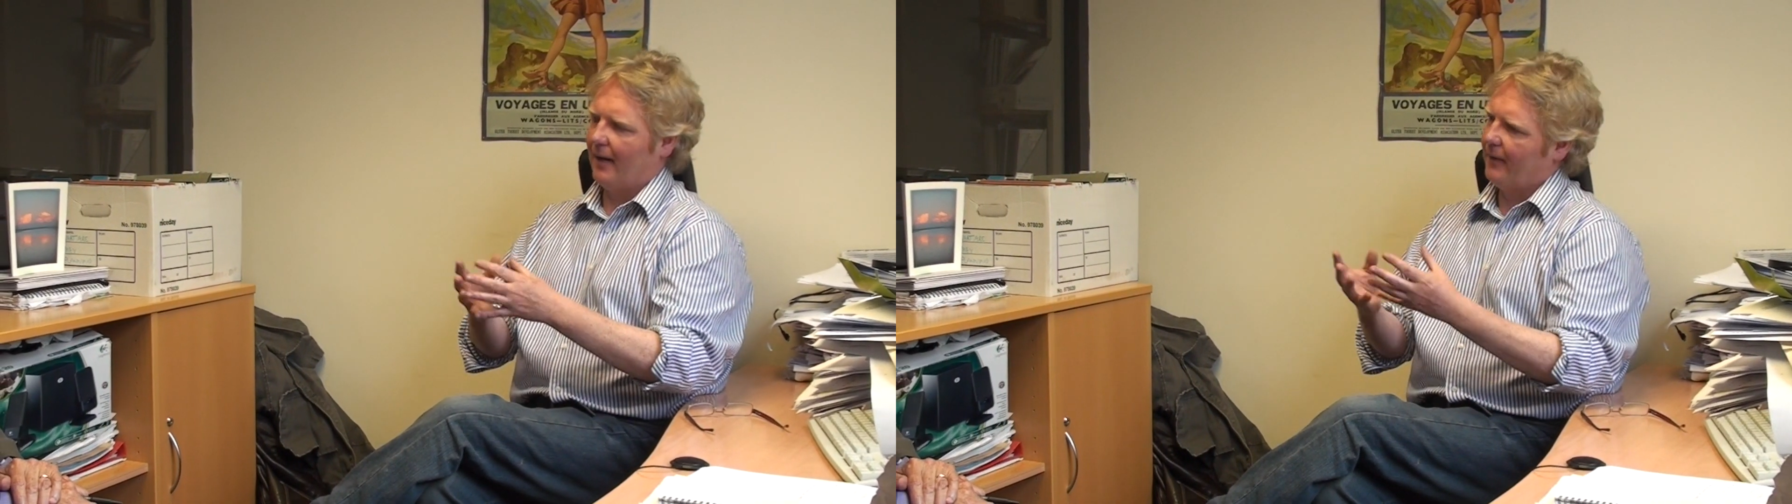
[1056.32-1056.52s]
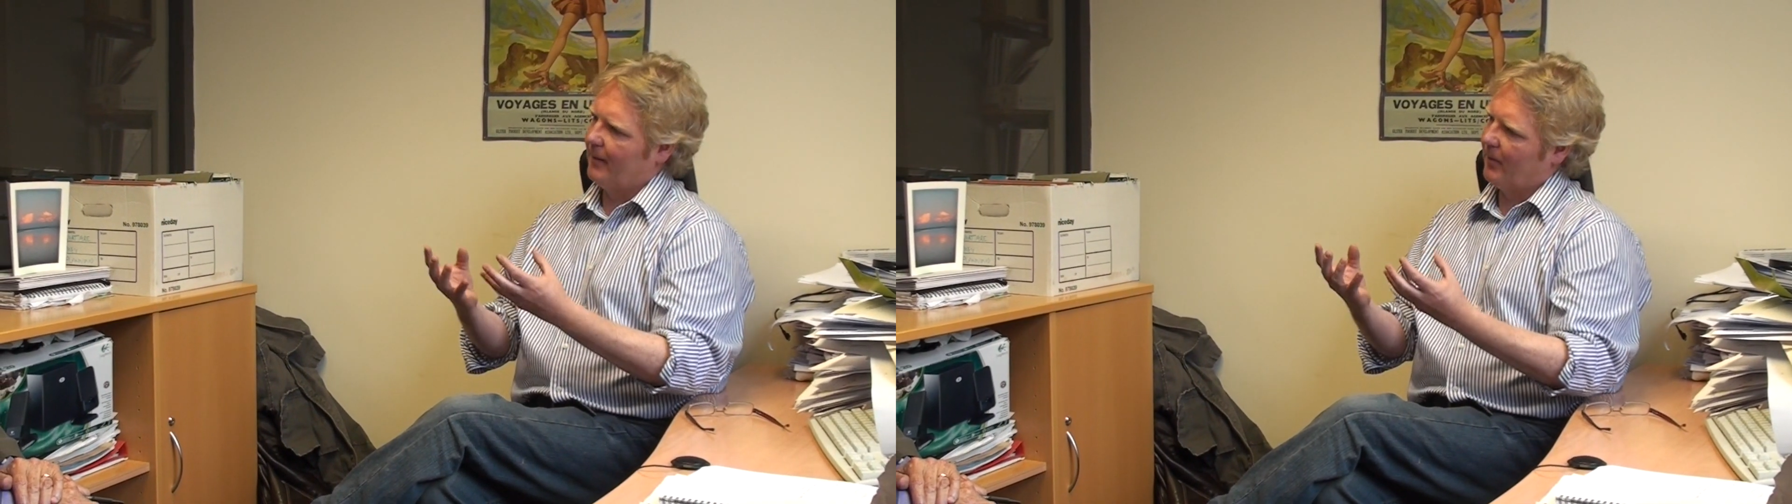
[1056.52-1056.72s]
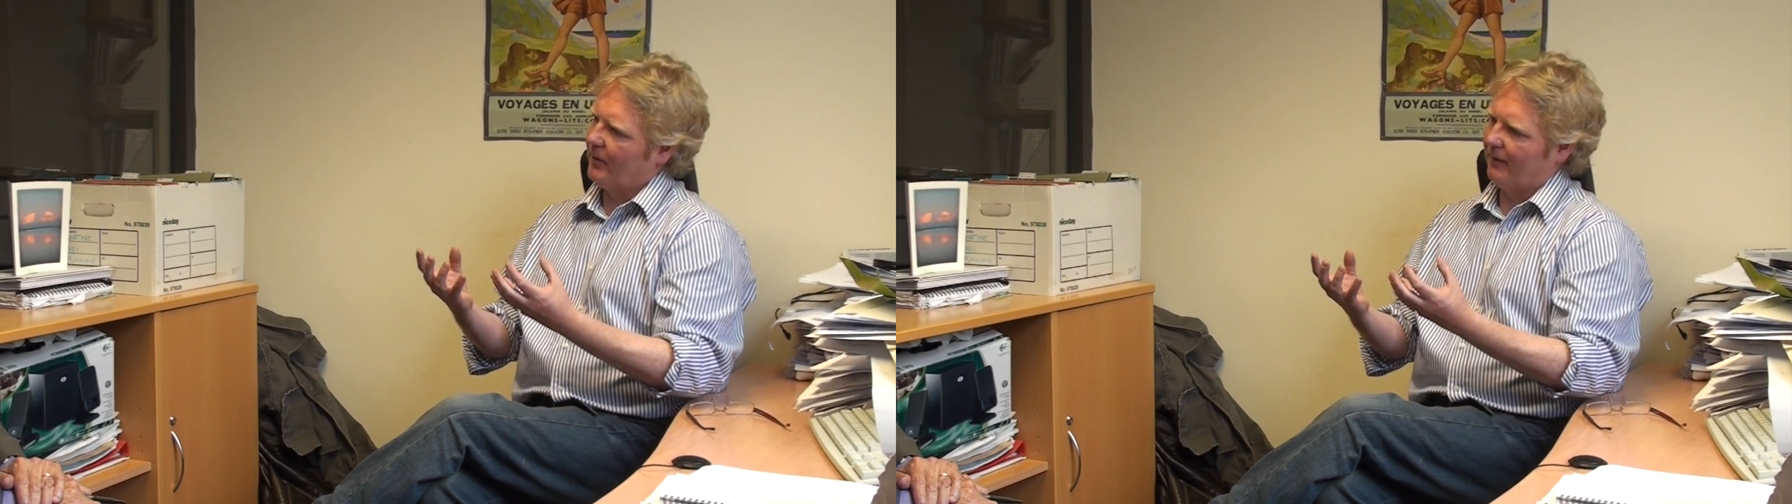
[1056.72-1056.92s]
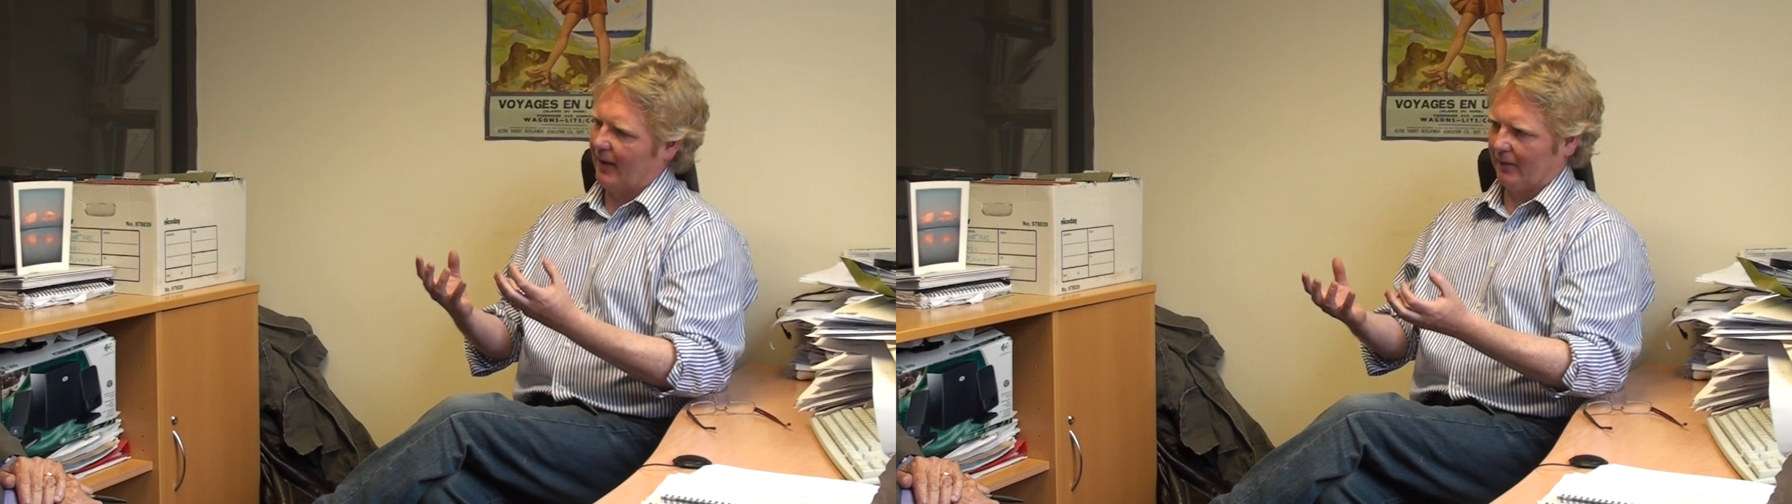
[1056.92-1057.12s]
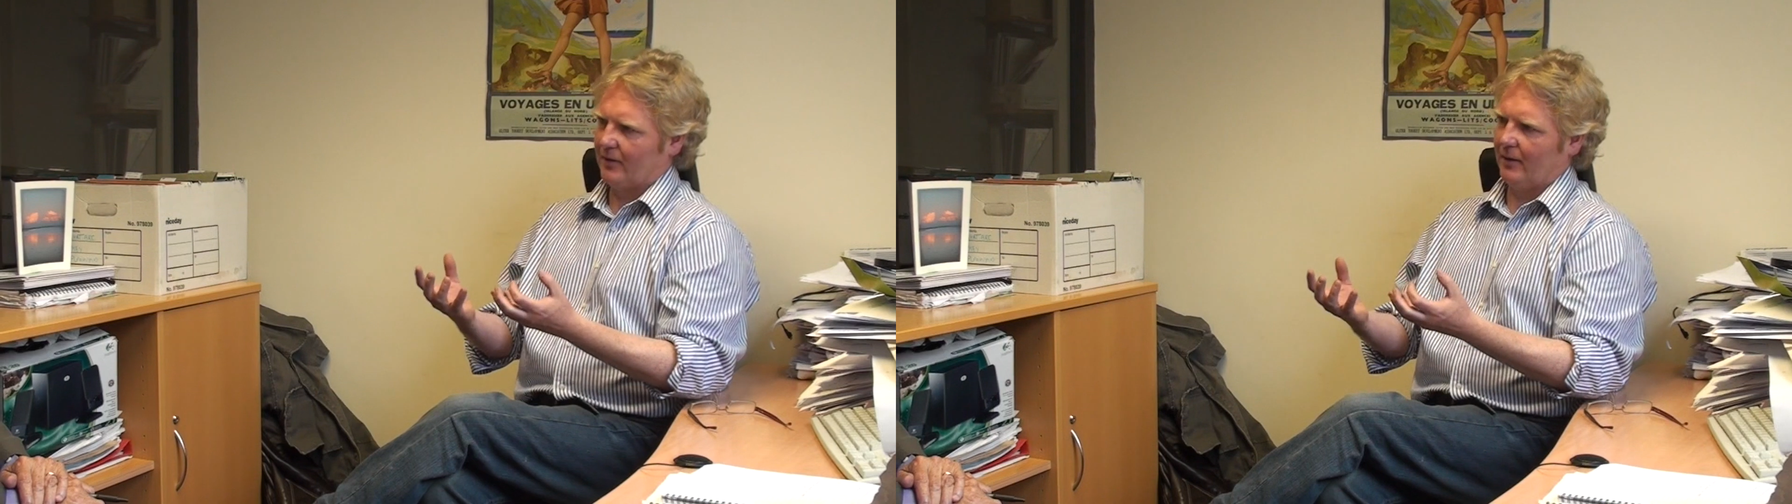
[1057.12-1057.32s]
And the amount of
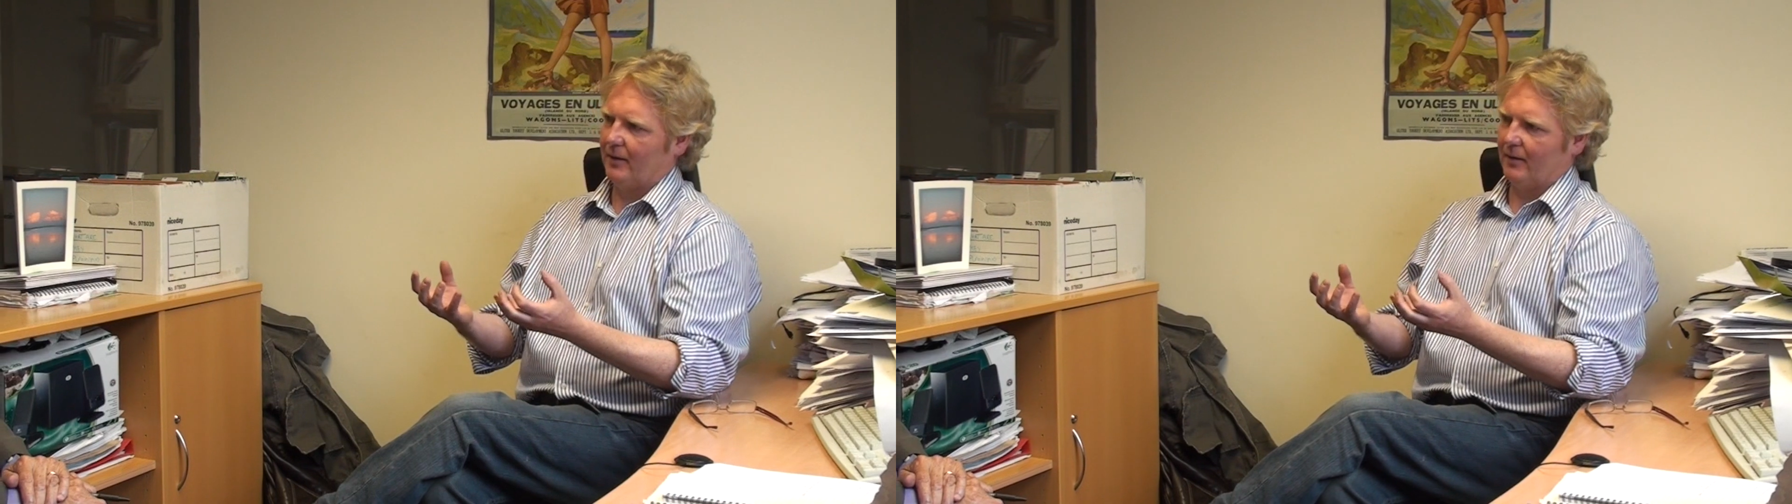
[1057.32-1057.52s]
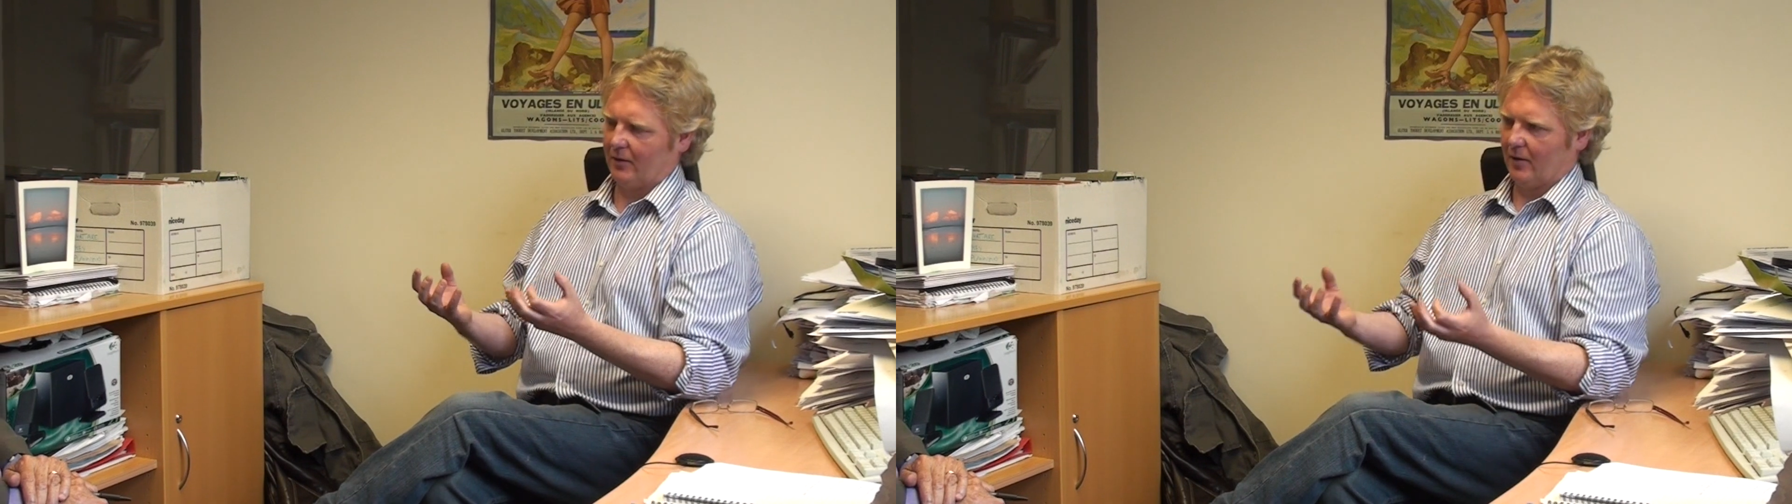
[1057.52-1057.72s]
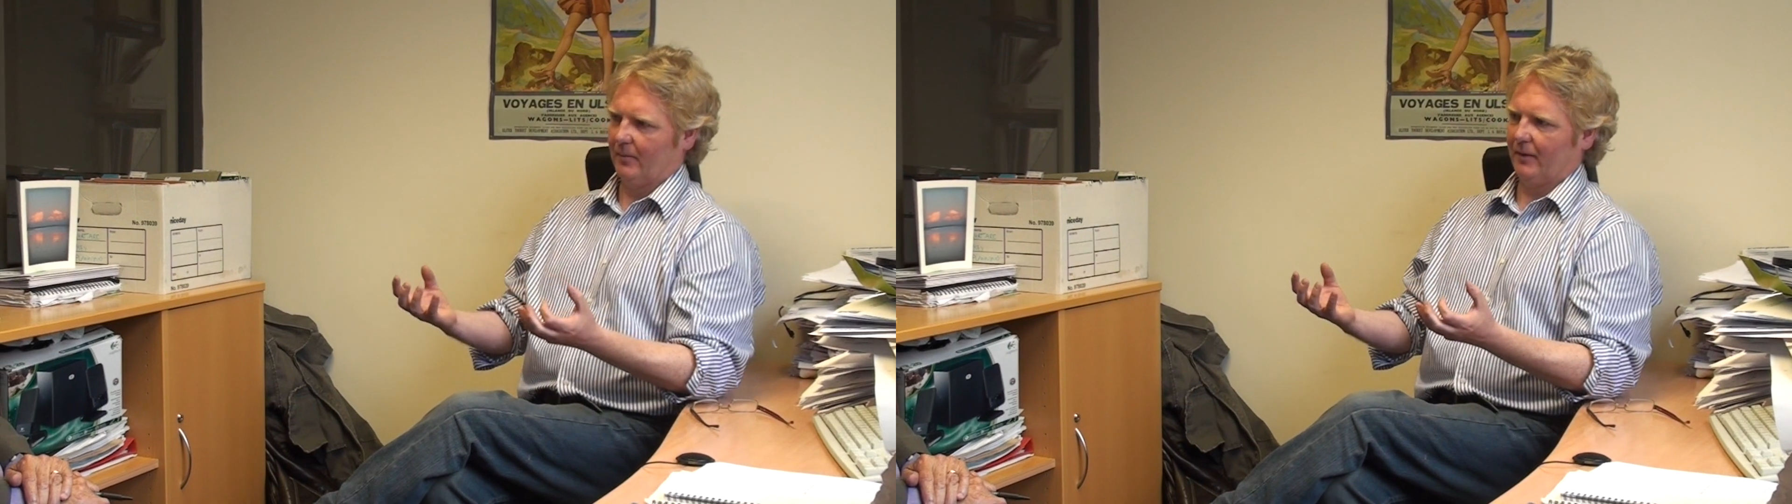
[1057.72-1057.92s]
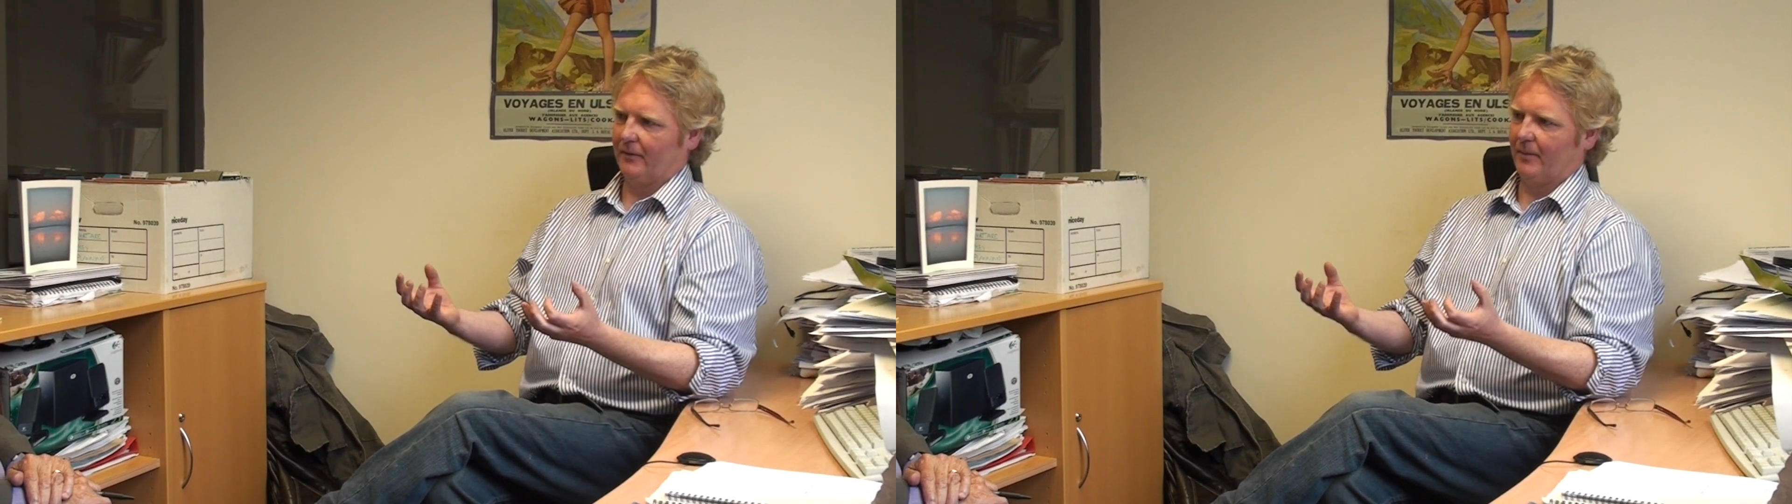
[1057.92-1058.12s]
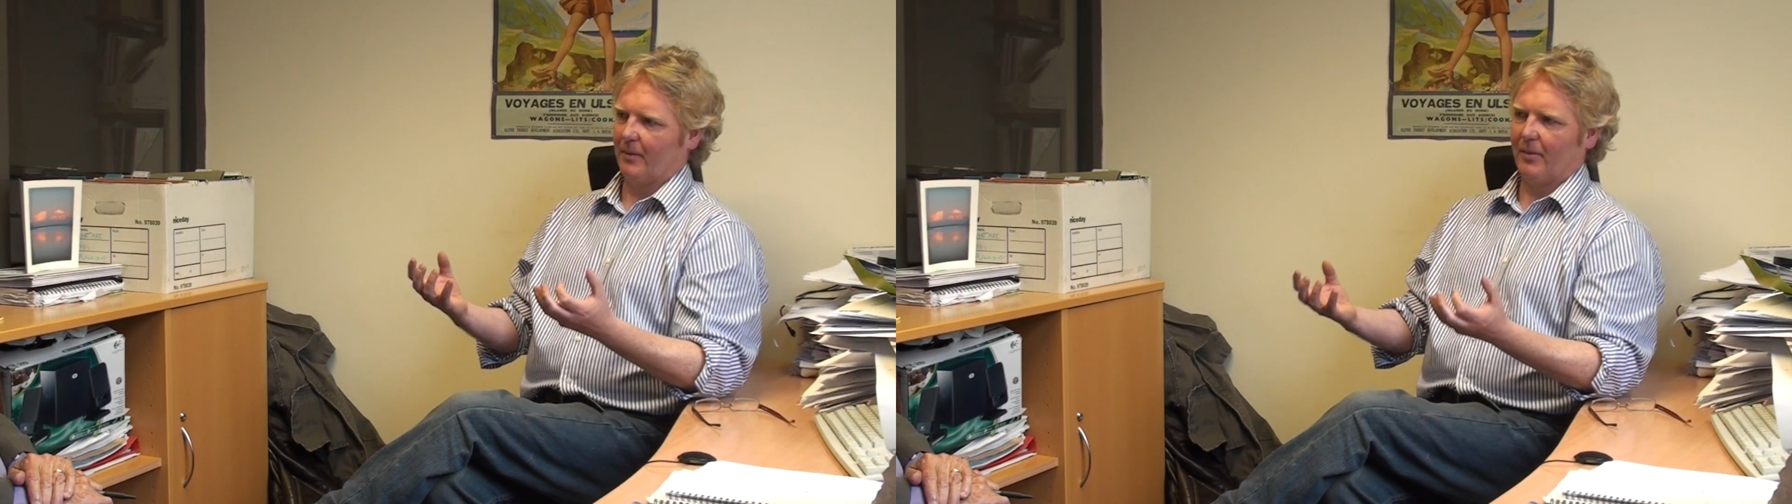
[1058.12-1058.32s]
energy that's coming from the